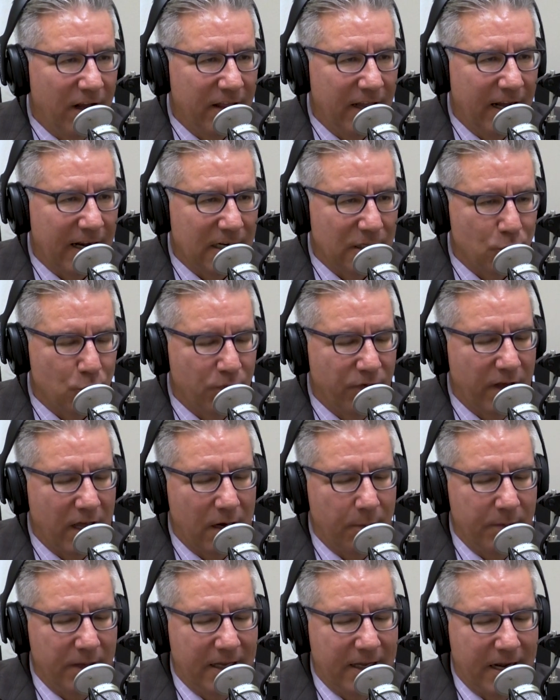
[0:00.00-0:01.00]
that, because we've got
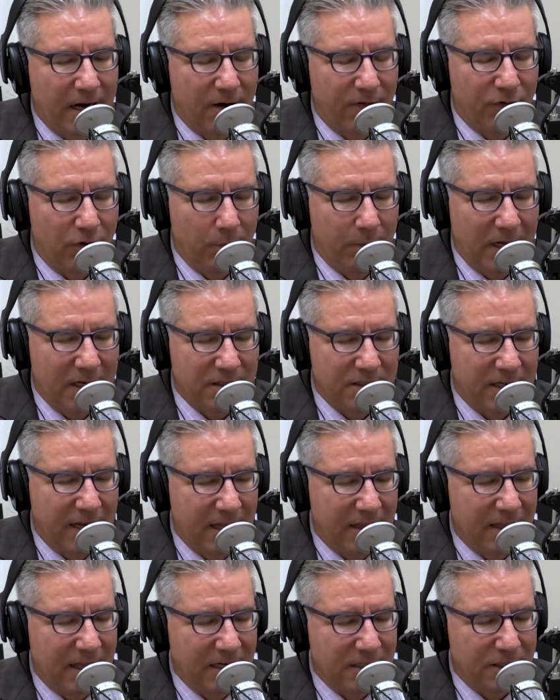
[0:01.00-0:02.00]
to be careful about
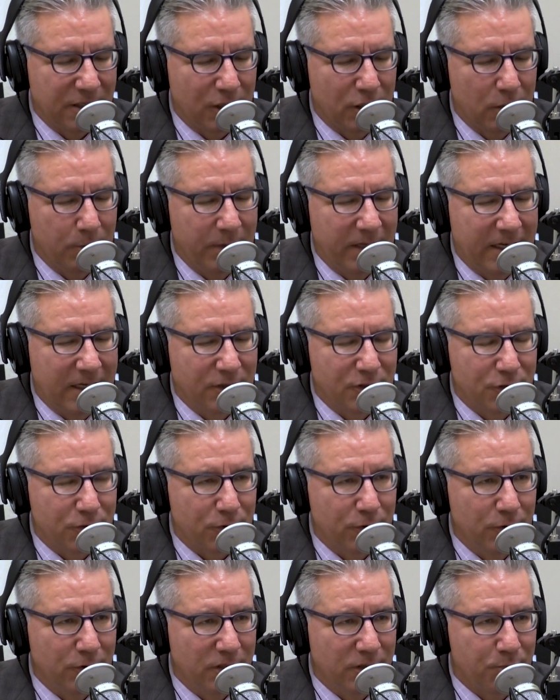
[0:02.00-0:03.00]
saying things that could be construed as